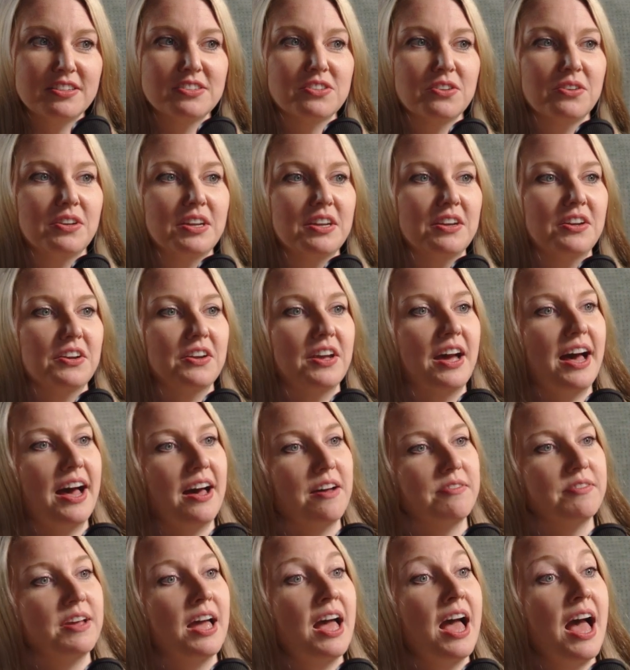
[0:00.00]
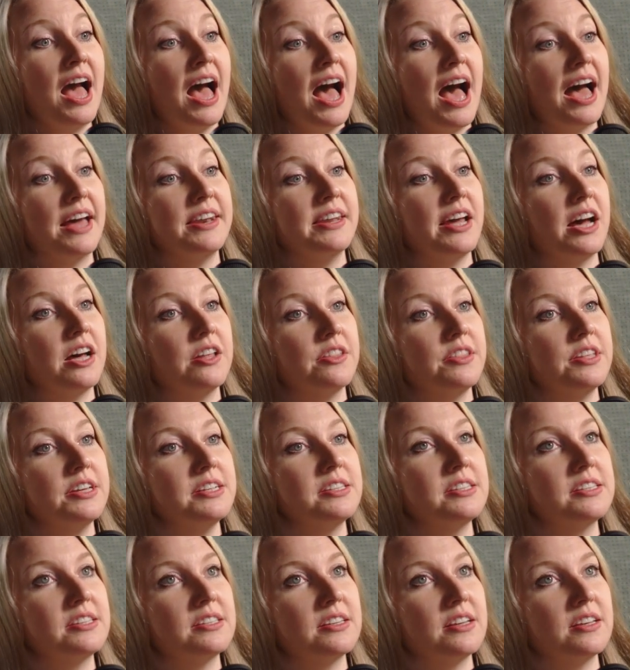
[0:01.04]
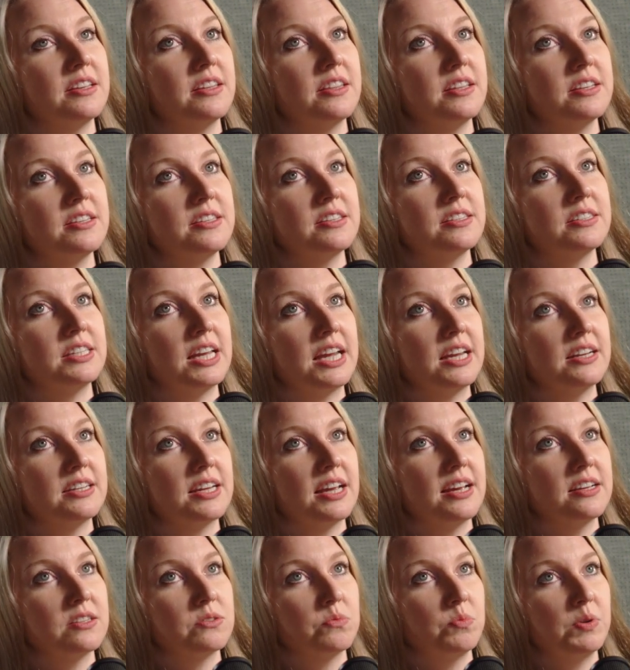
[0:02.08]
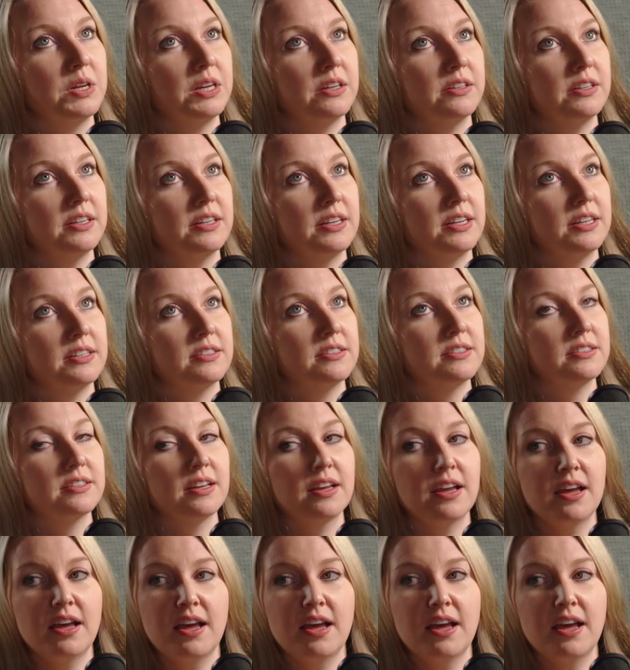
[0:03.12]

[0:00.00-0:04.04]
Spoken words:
So here you have, and now the state has wielded its